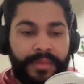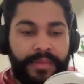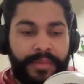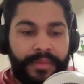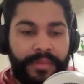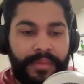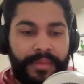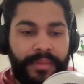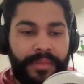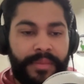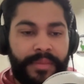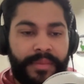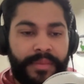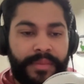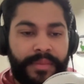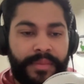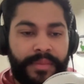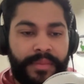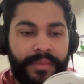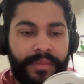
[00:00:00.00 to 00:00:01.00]

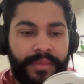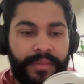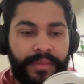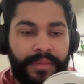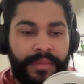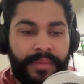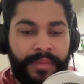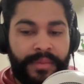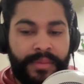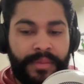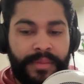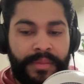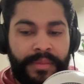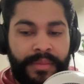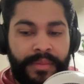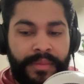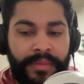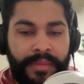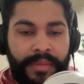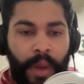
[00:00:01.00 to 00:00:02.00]

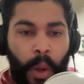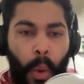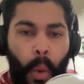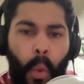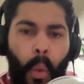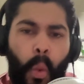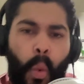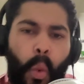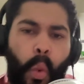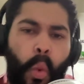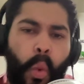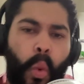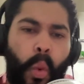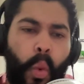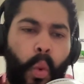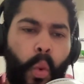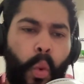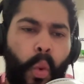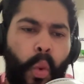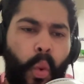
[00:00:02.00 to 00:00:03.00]

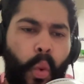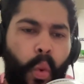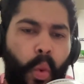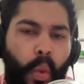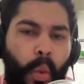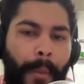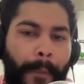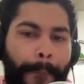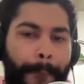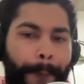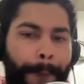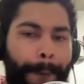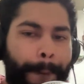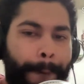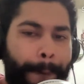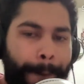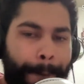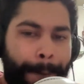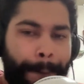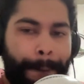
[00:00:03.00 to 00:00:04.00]

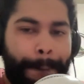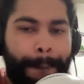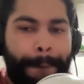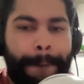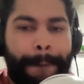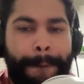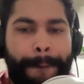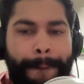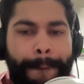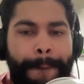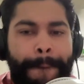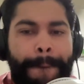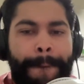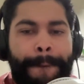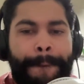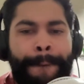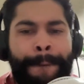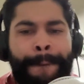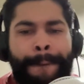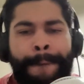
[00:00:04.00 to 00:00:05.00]

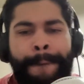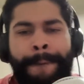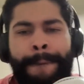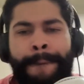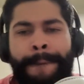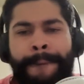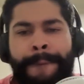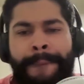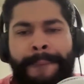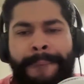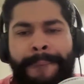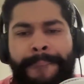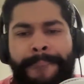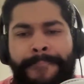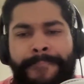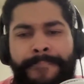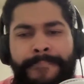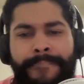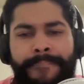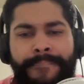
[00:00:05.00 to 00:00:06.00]

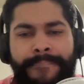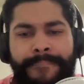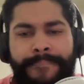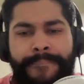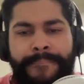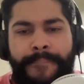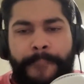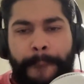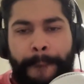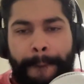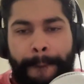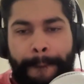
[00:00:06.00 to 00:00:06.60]
This person isn't speaking.